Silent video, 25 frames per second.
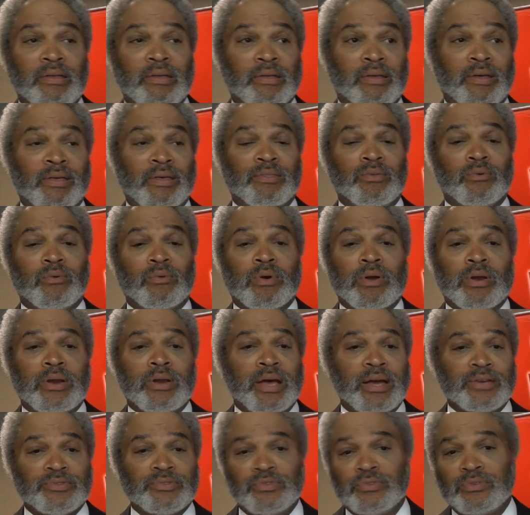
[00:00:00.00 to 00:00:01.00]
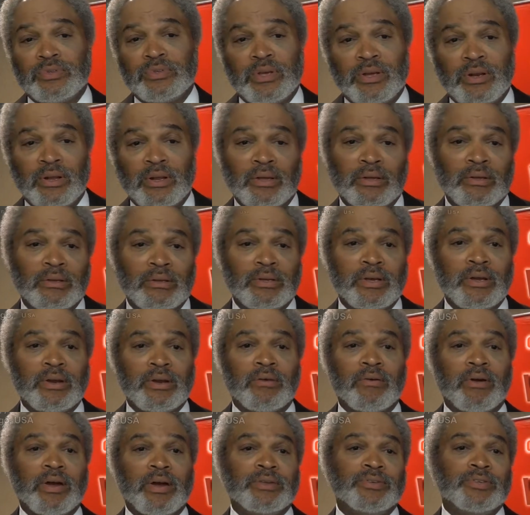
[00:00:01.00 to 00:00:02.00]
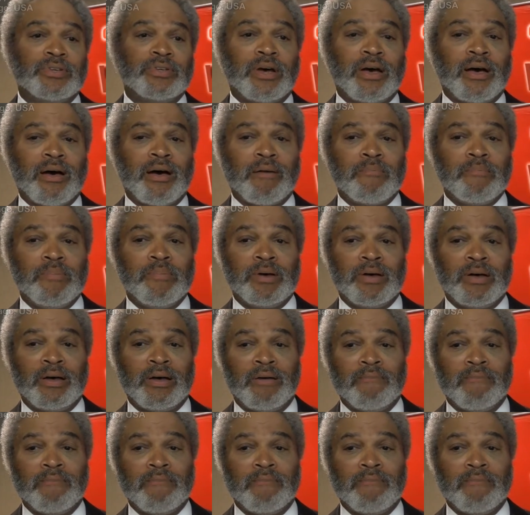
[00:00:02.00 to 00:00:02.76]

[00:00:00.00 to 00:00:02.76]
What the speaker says: I think the organizer's done a great job.